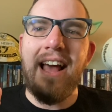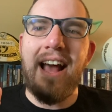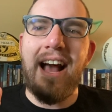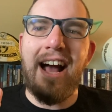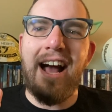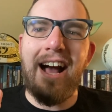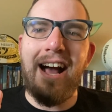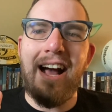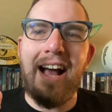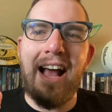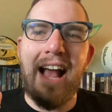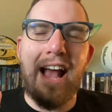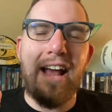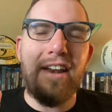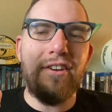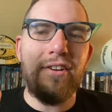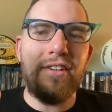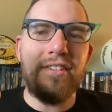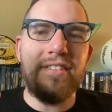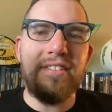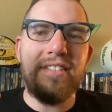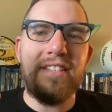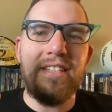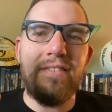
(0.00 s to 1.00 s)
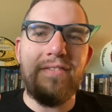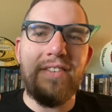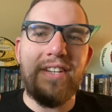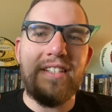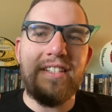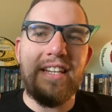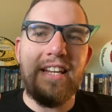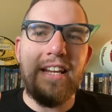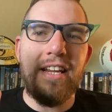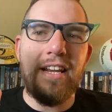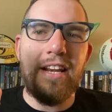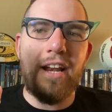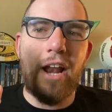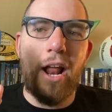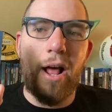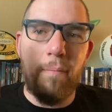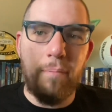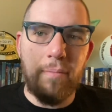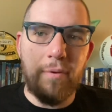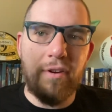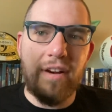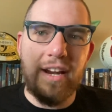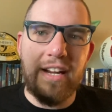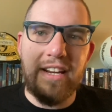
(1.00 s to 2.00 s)
Uh, had it on DVD and
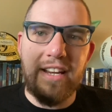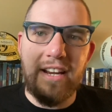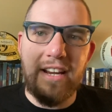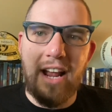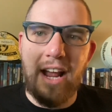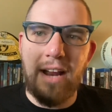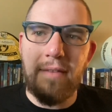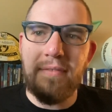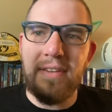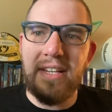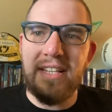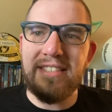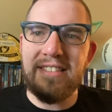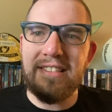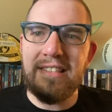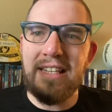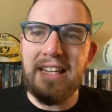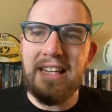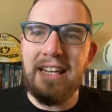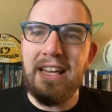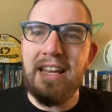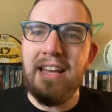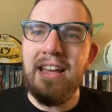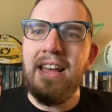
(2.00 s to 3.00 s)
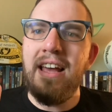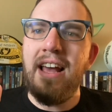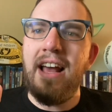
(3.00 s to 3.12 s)
upgraded, obviously.